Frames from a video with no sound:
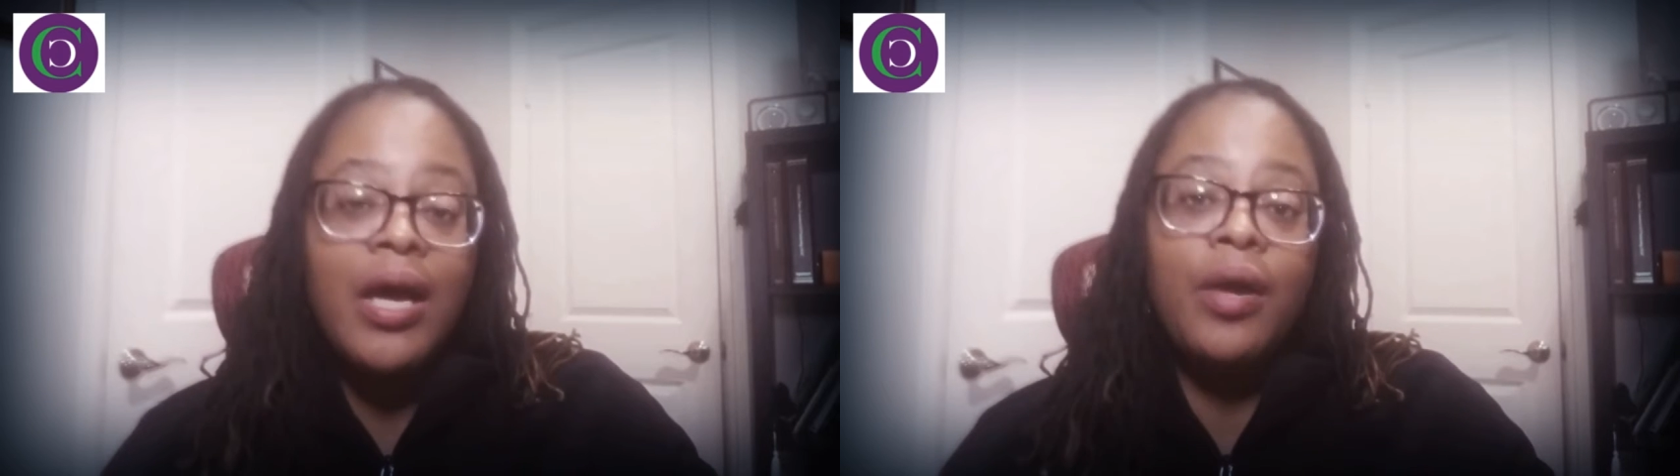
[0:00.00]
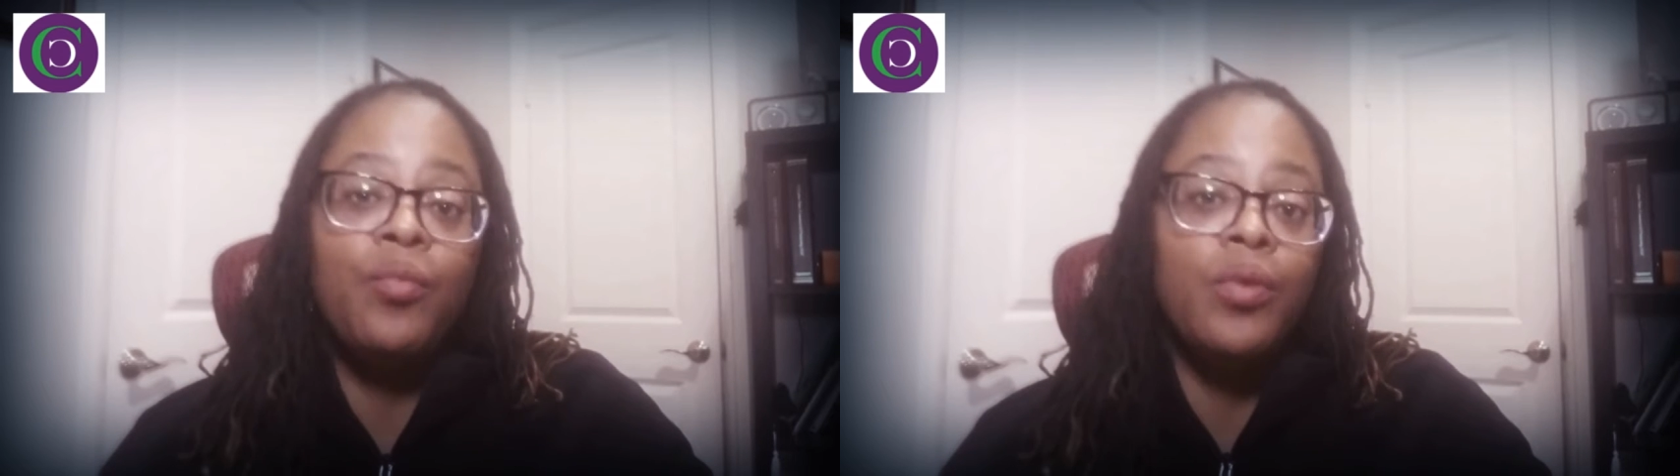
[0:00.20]

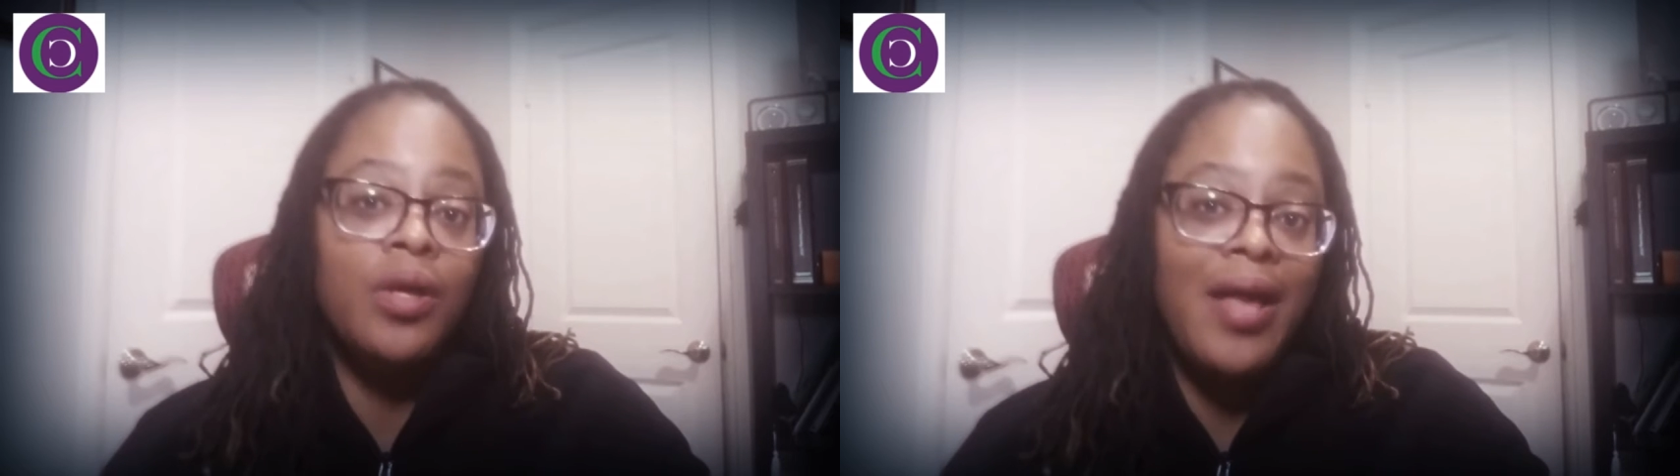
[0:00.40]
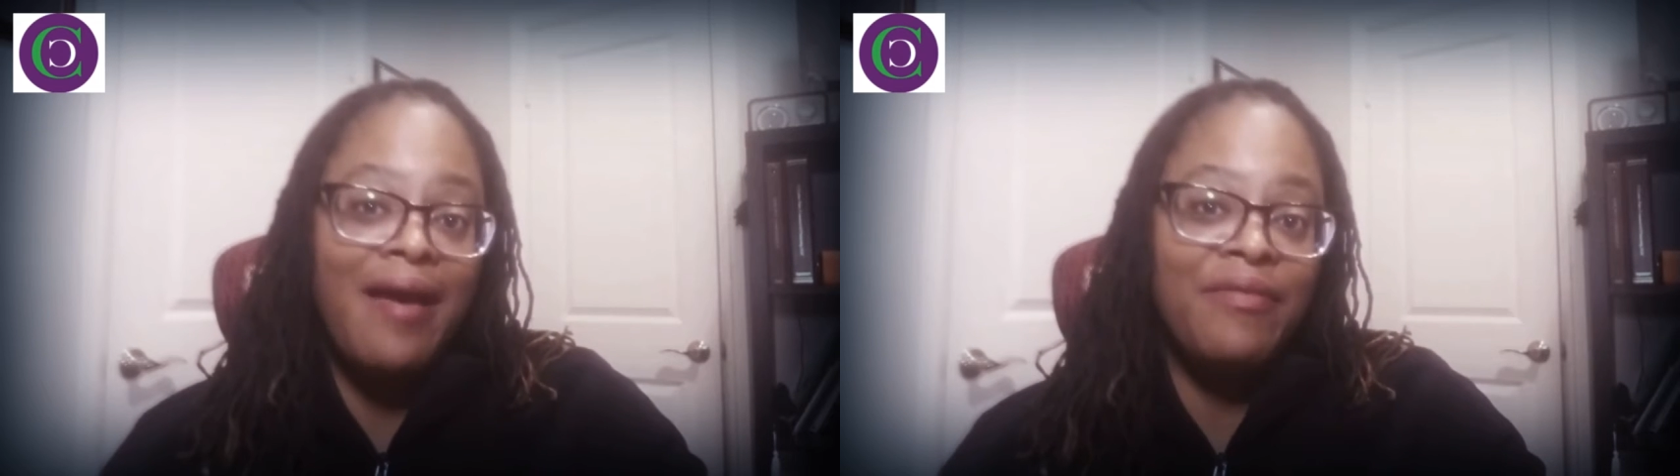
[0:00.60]
I
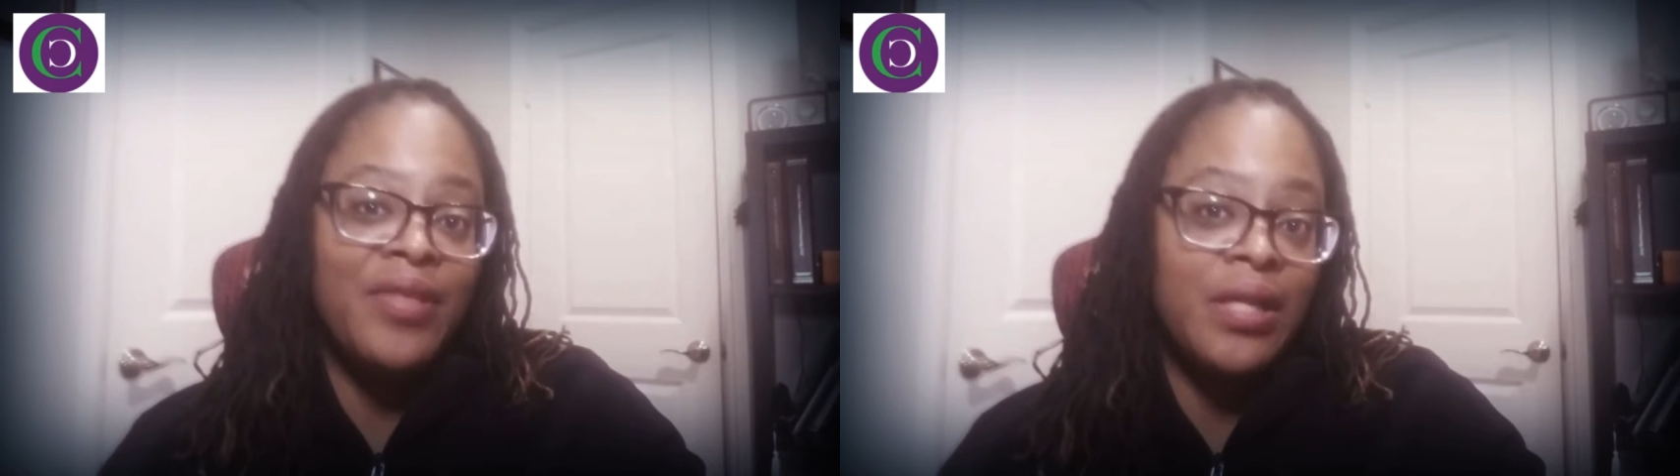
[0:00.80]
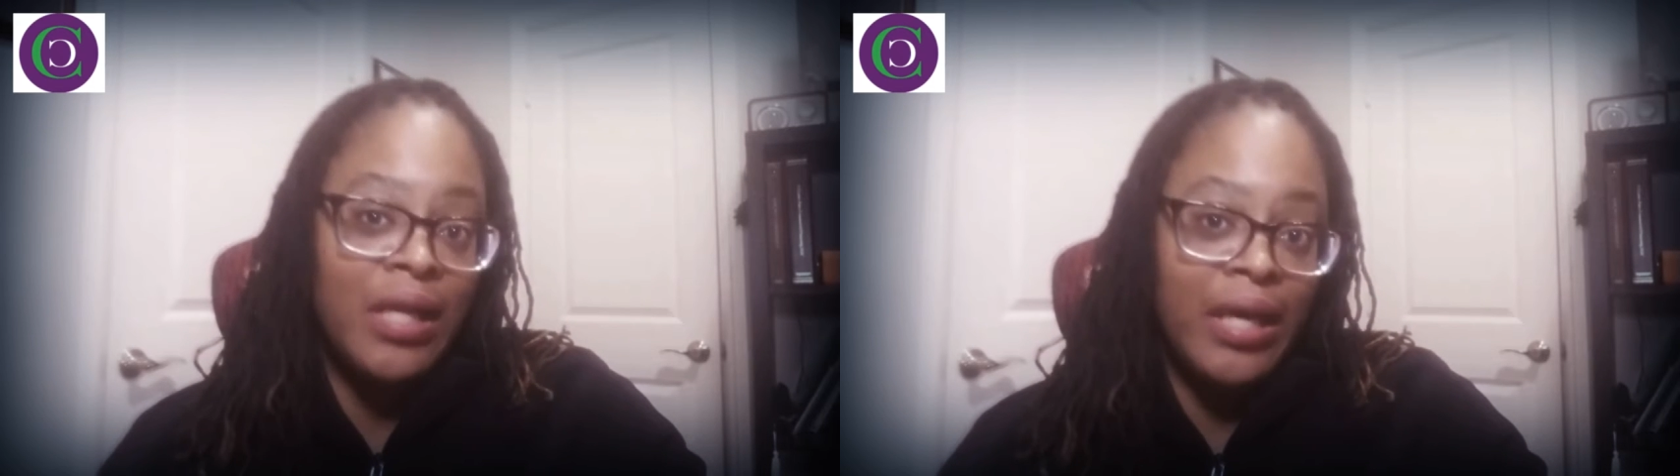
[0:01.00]
will
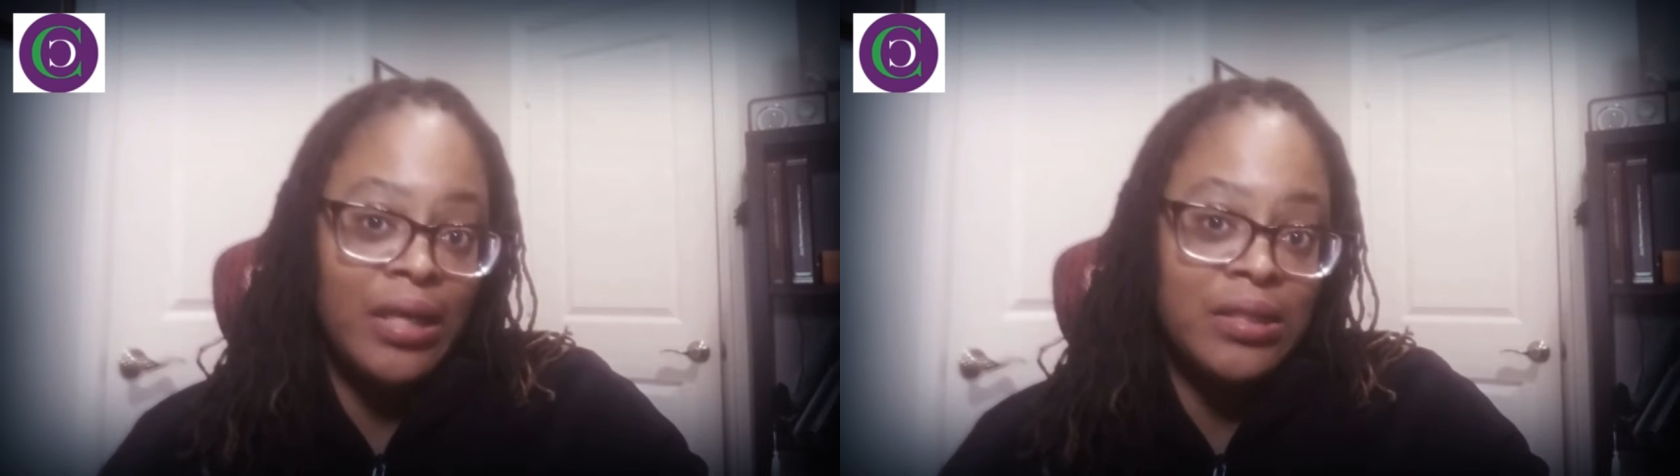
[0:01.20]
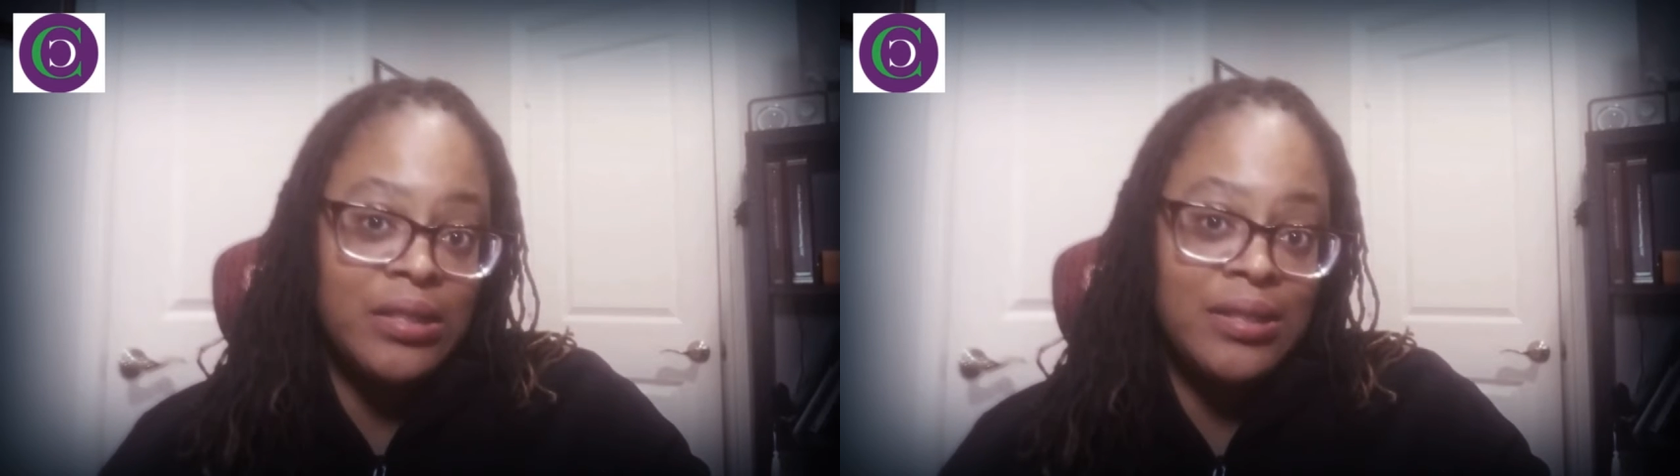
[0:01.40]
have the
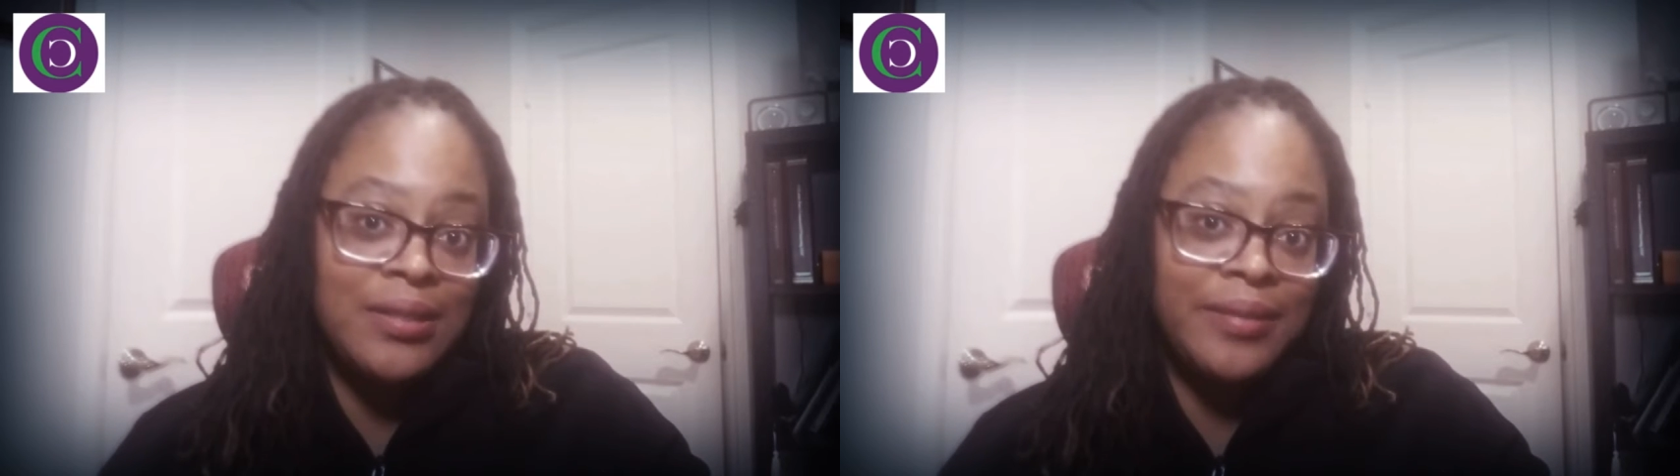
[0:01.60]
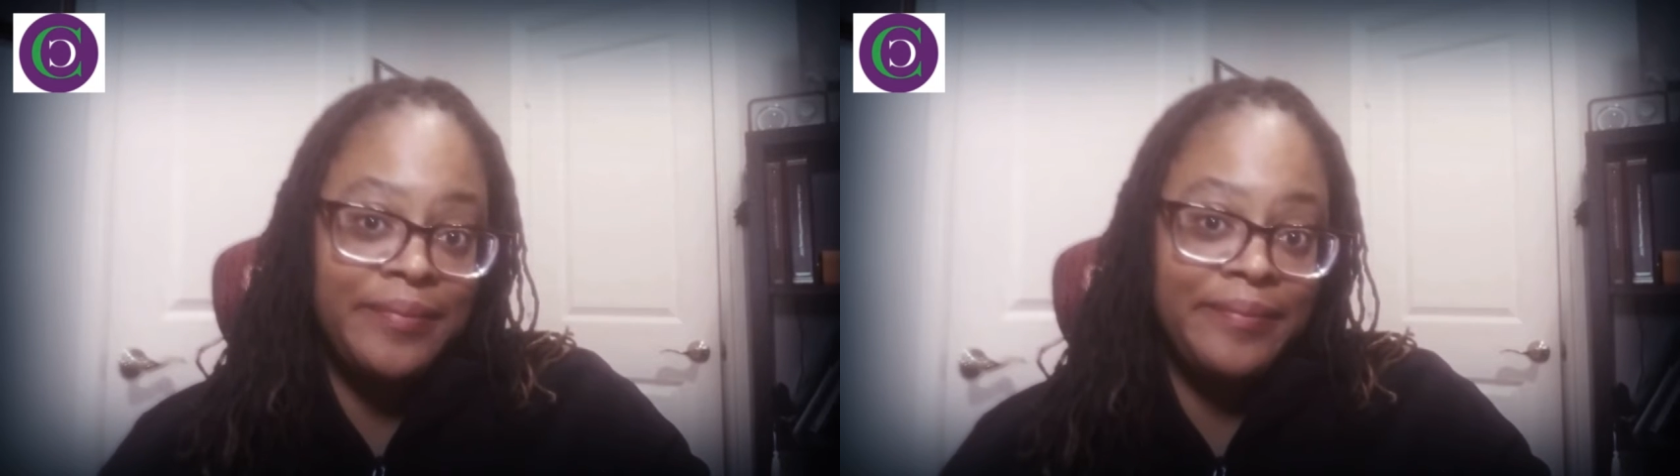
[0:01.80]
links.